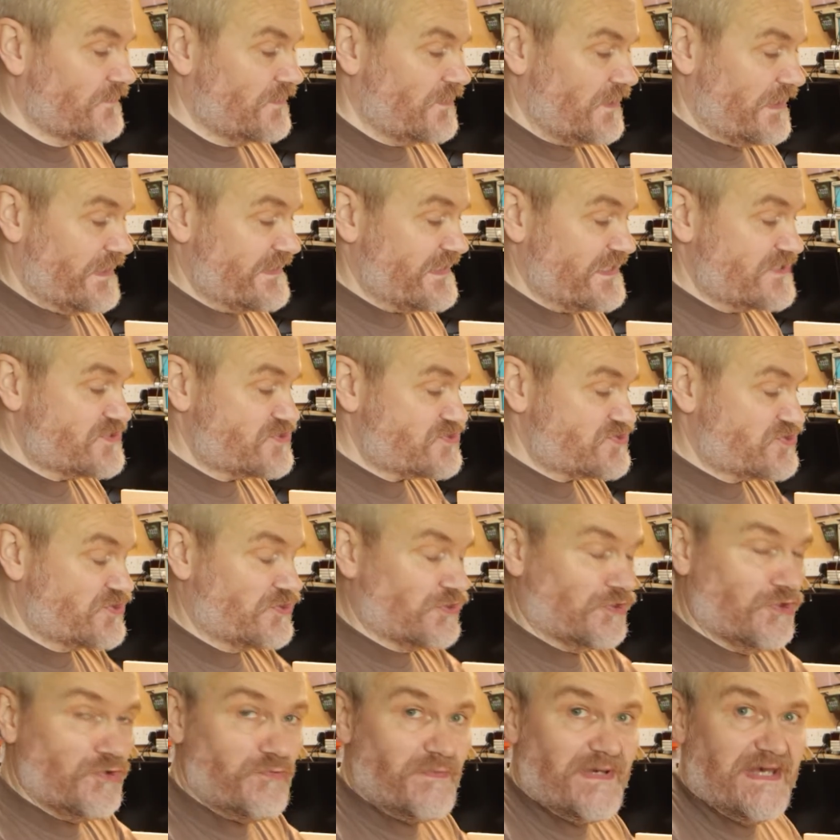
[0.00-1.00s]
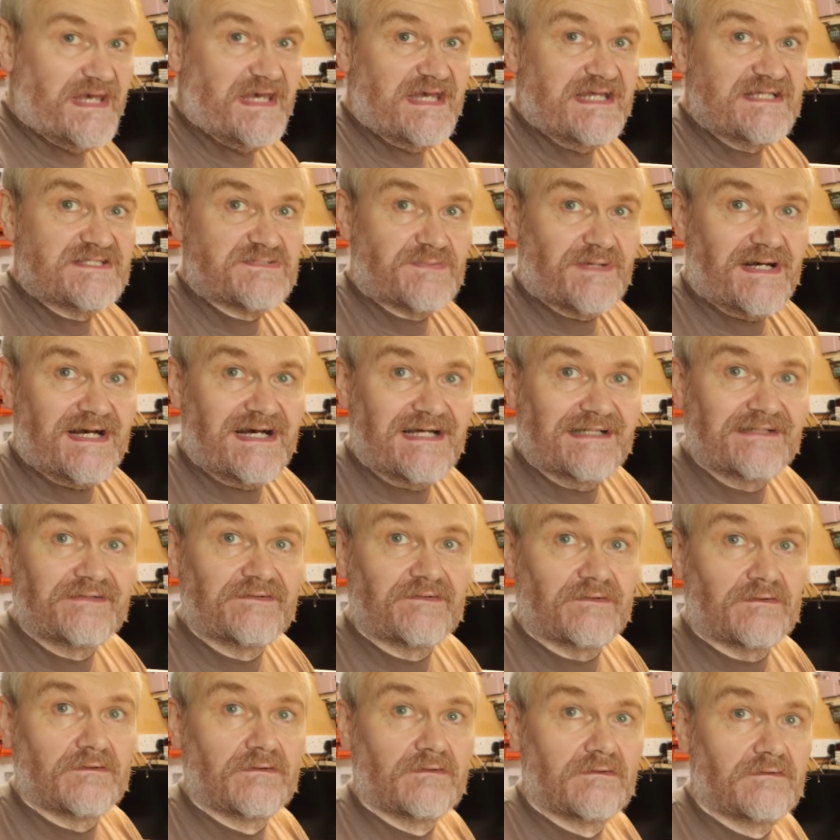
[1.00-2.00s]
and then just glue it into a
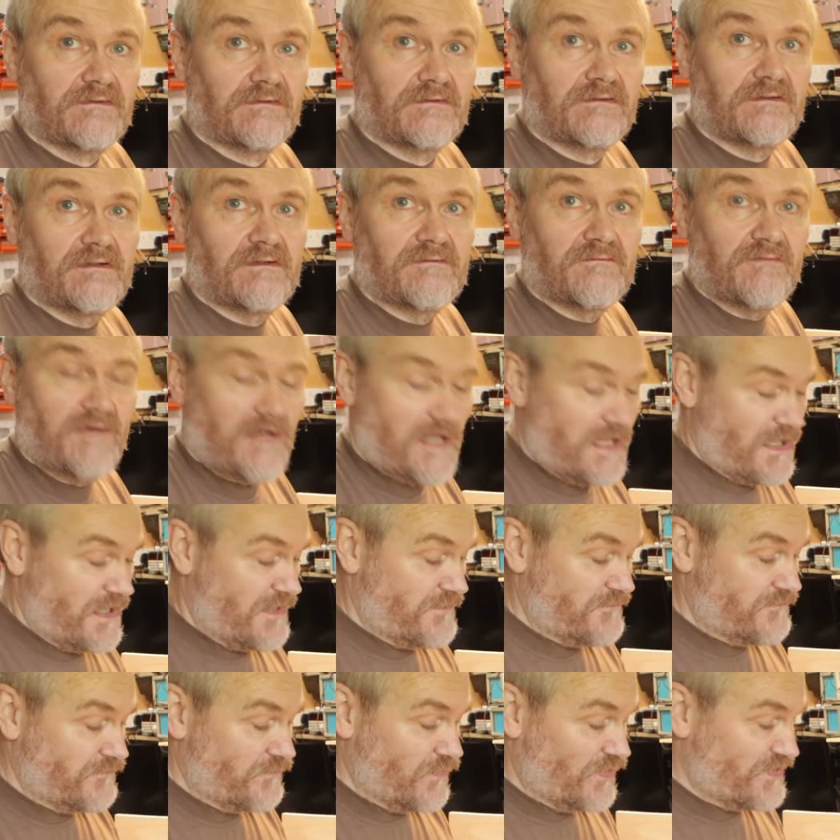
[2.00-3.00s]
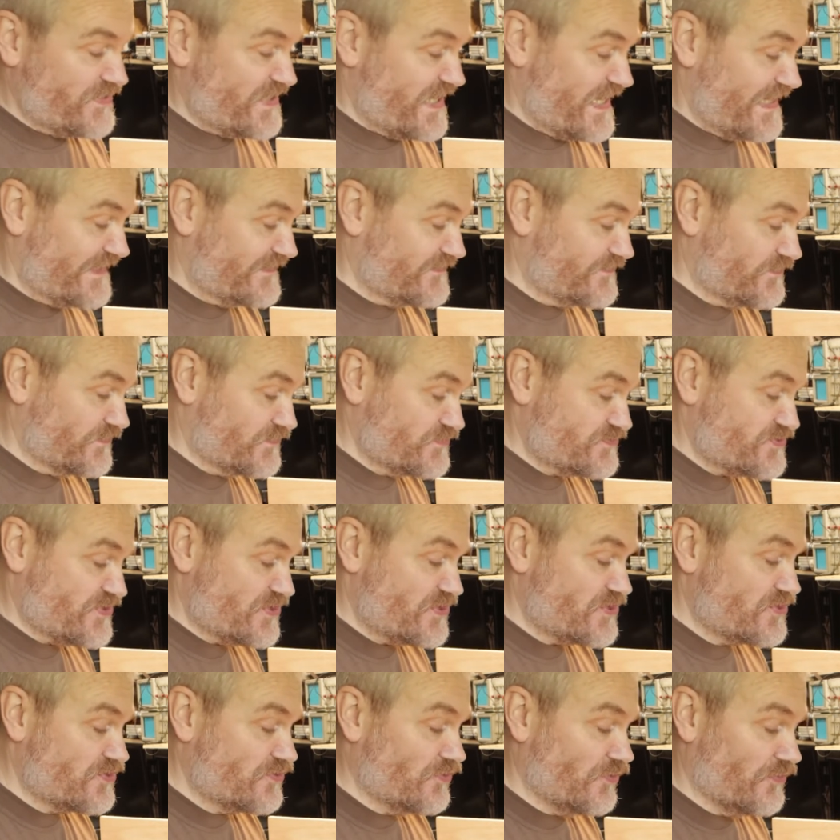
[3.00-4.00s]
handle, one of the handles that
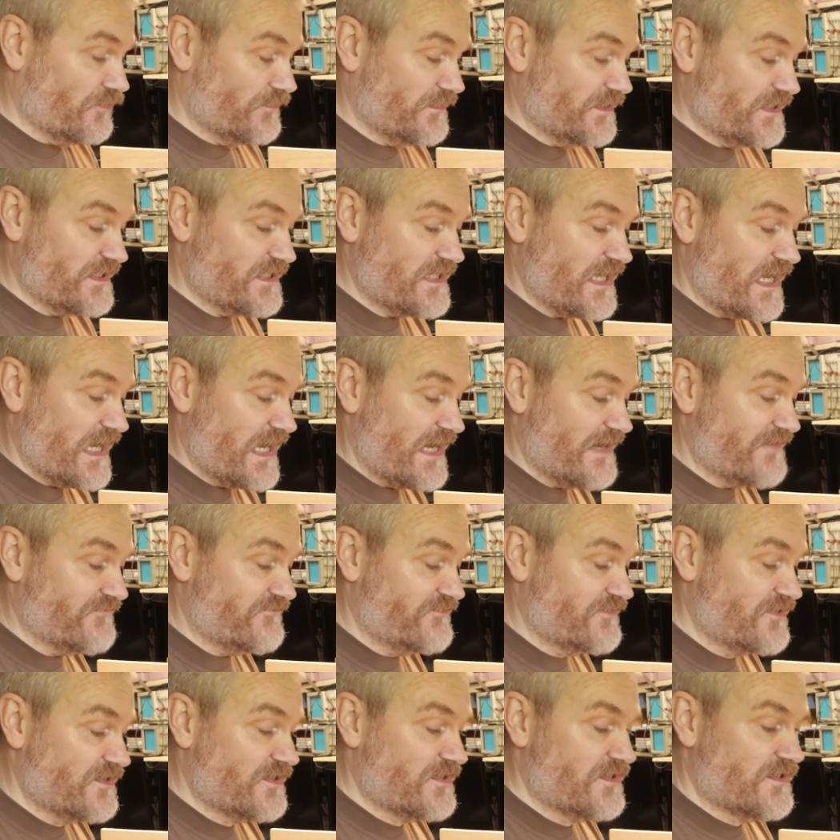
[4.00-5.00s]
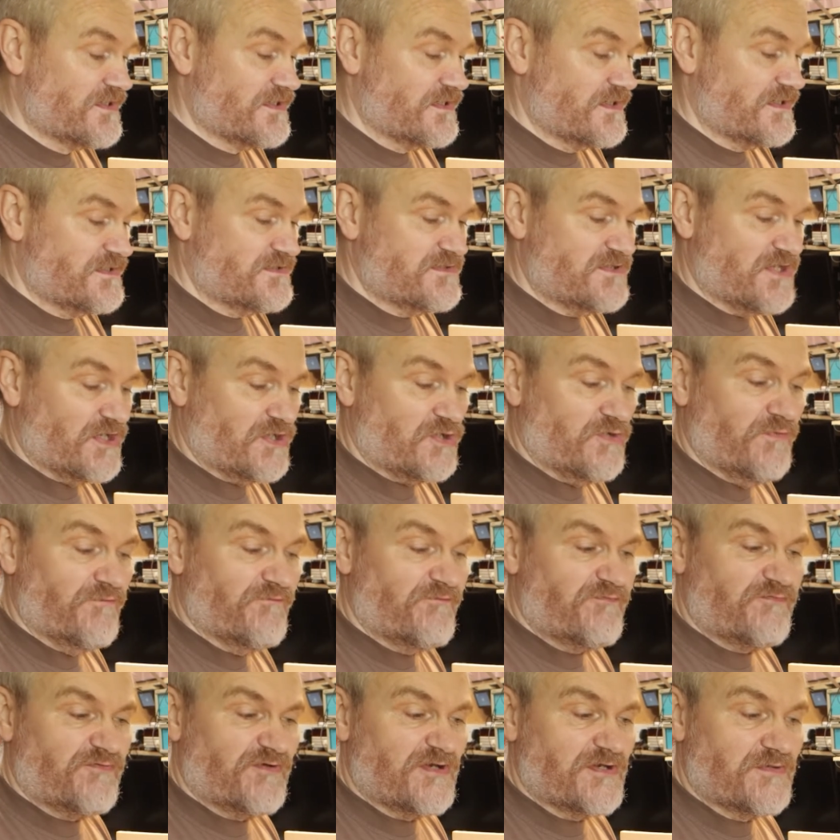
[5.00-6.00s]
you normally have that come
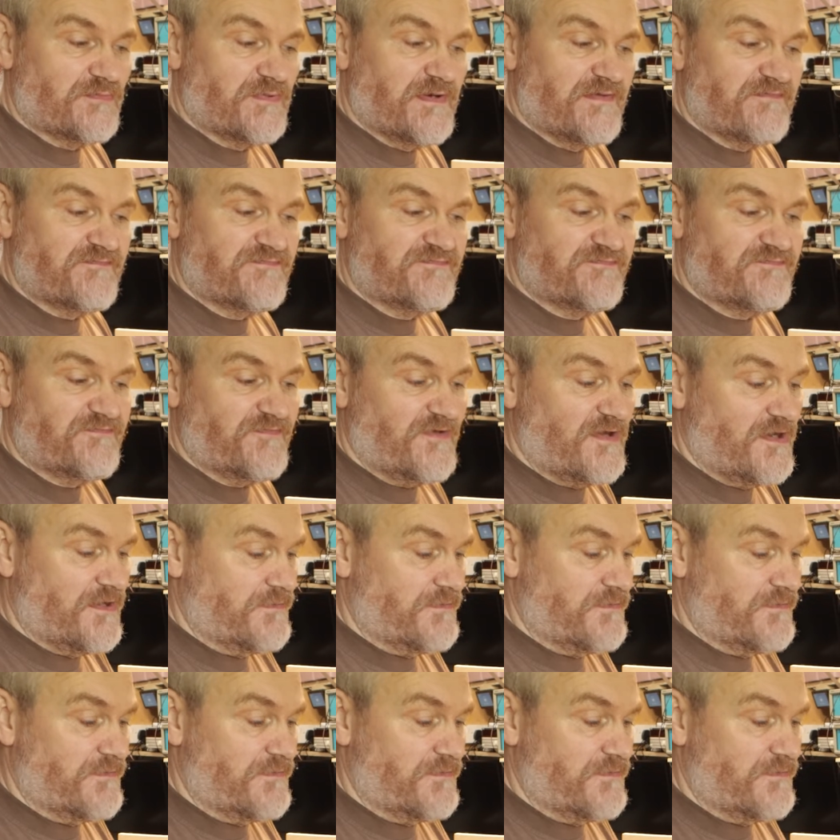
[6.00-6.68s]
free with,